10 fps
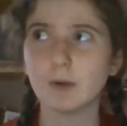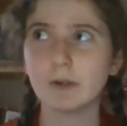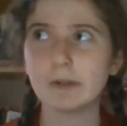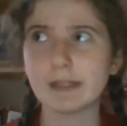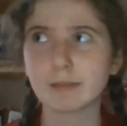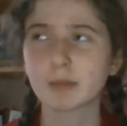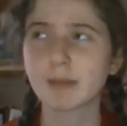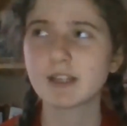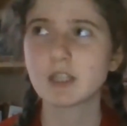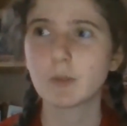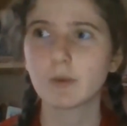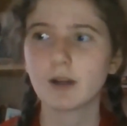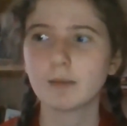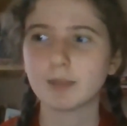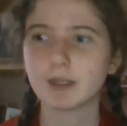or ill-prepared you
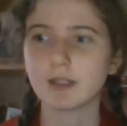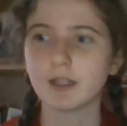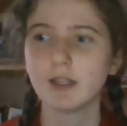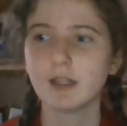are, but